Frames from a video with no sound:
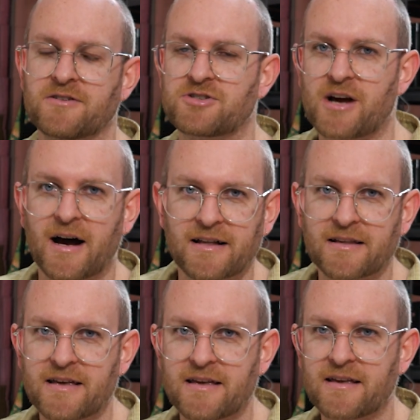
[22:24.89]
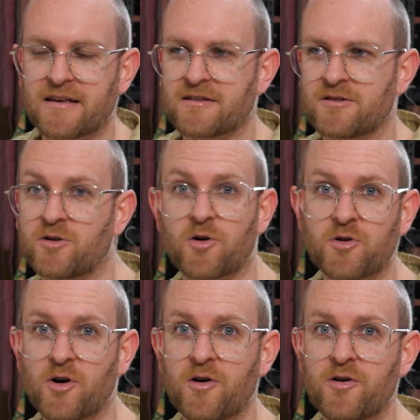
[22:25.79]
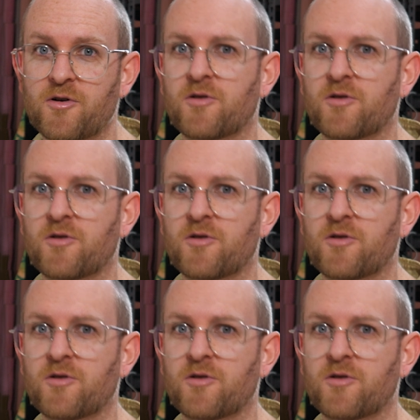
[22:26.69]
Charli logo